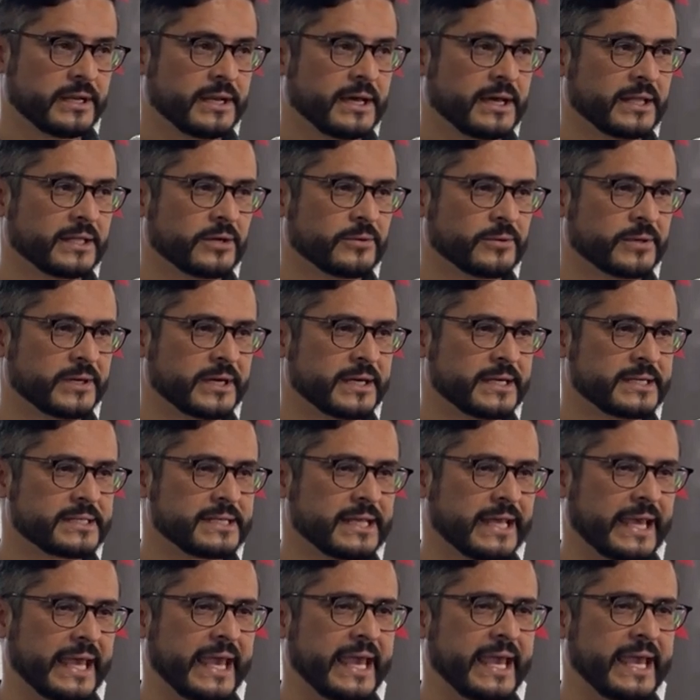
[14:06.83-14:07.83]
In other
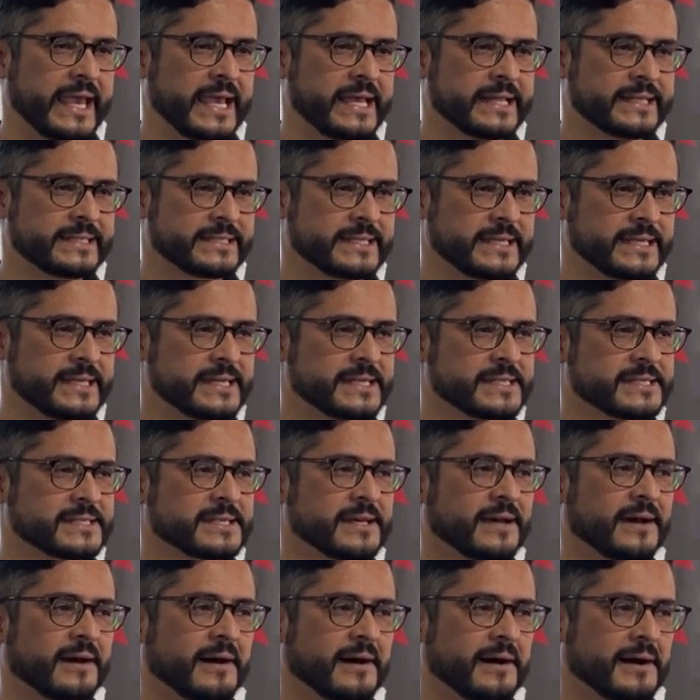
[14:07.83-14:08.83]
words, it
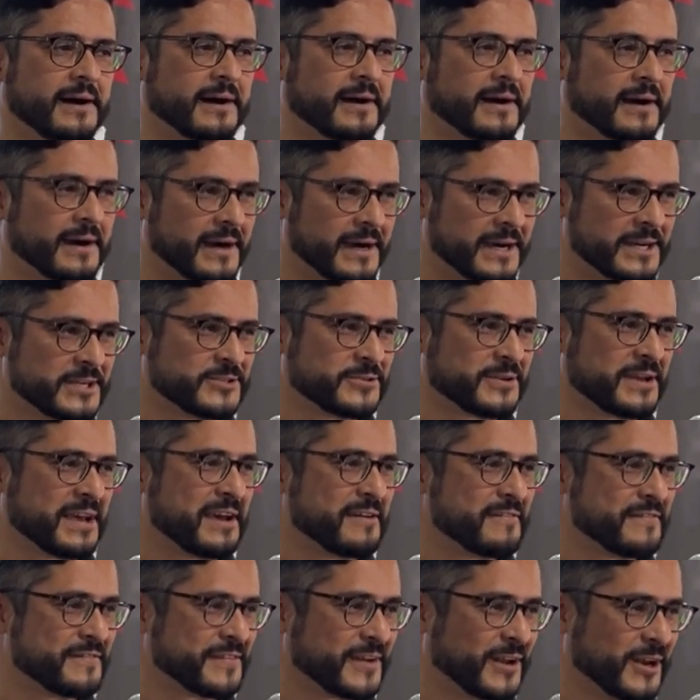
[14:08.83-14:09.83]
is hard
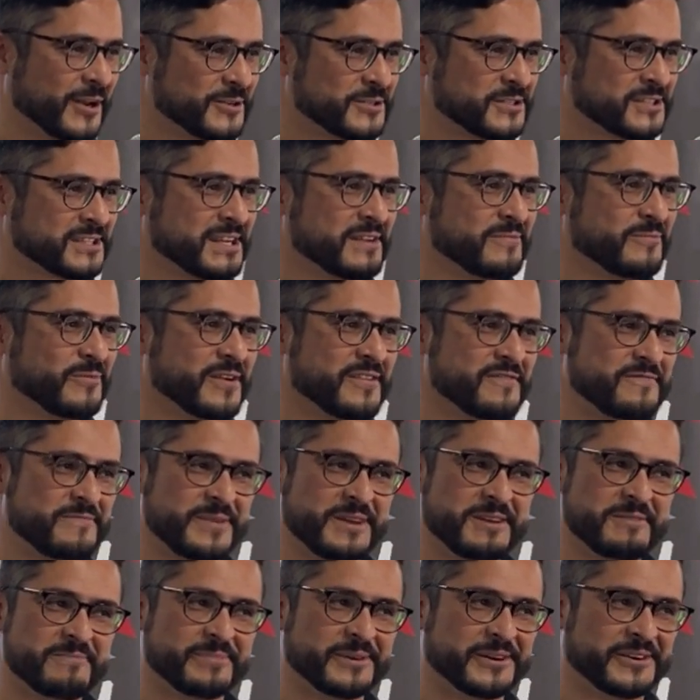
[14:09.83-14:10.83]
to have fellowship
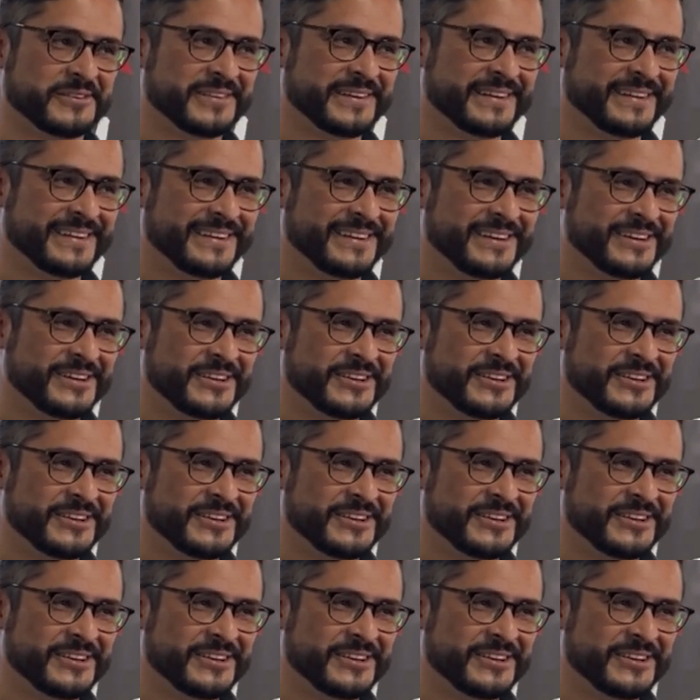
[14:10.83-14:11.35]
with people